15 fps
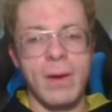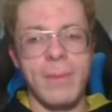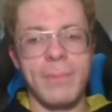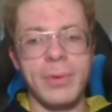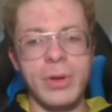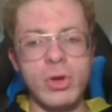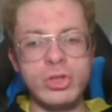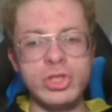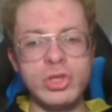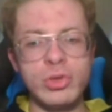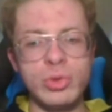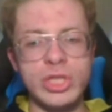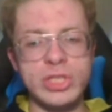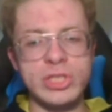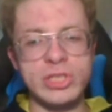also
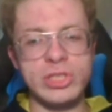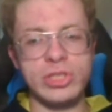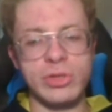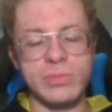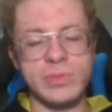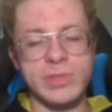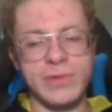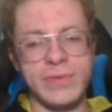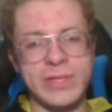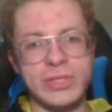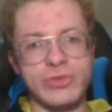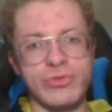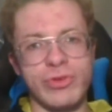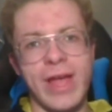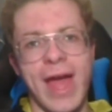just in terms of
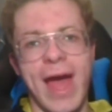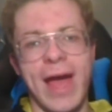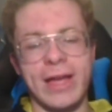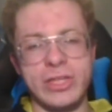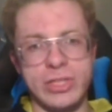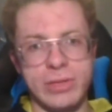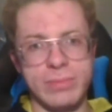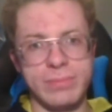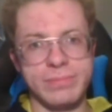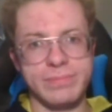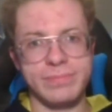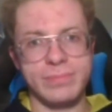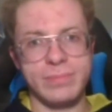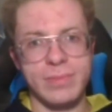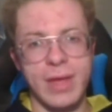his reaction.
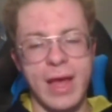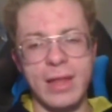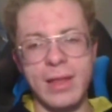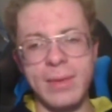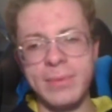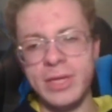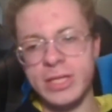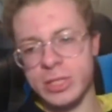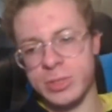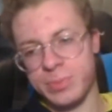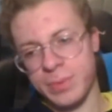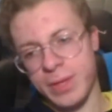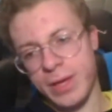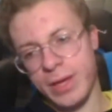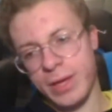And let me
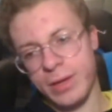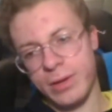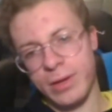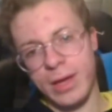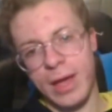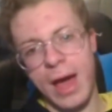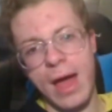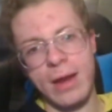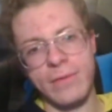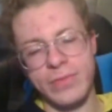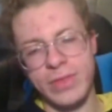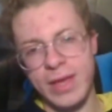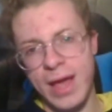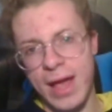explain kind of the